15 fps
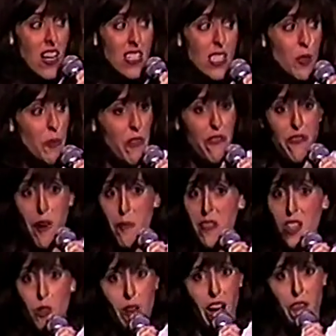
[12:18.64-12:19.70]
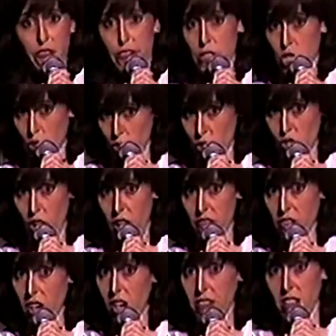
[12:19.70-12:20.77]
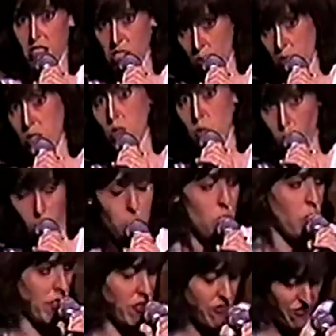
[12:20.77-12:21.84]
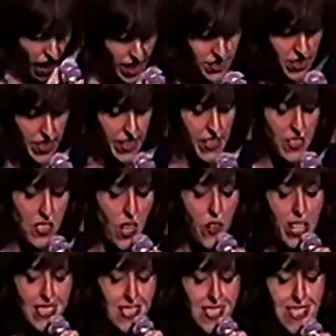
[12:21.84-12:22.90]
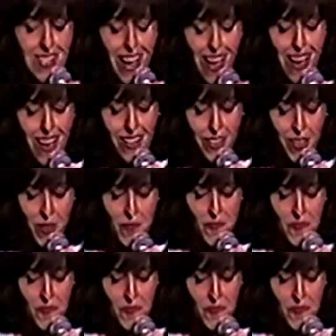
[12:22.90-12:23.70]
to be fumbling around for a screwdriver unless it was one with vodka in it. So instead...